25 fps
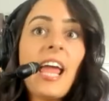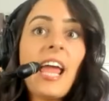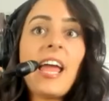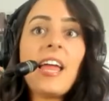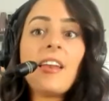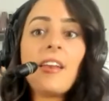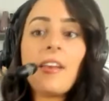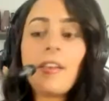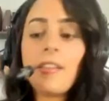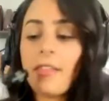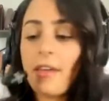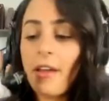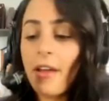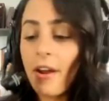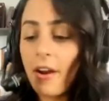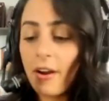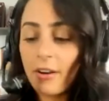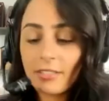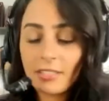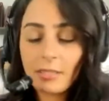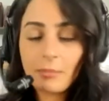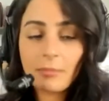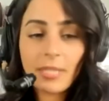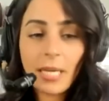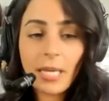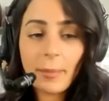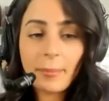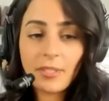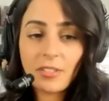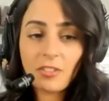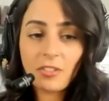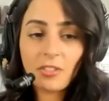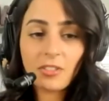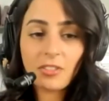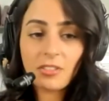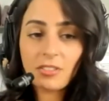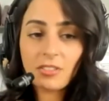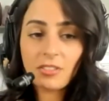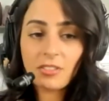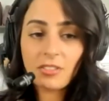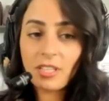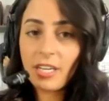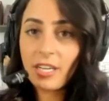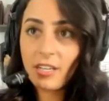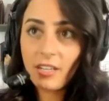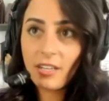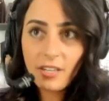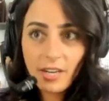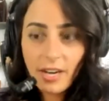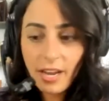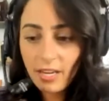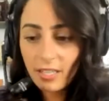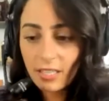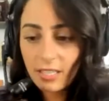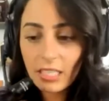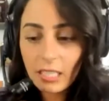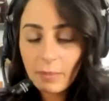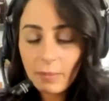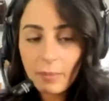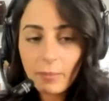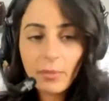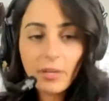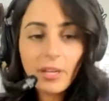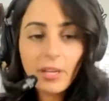end there. No, it does not end. a little bit.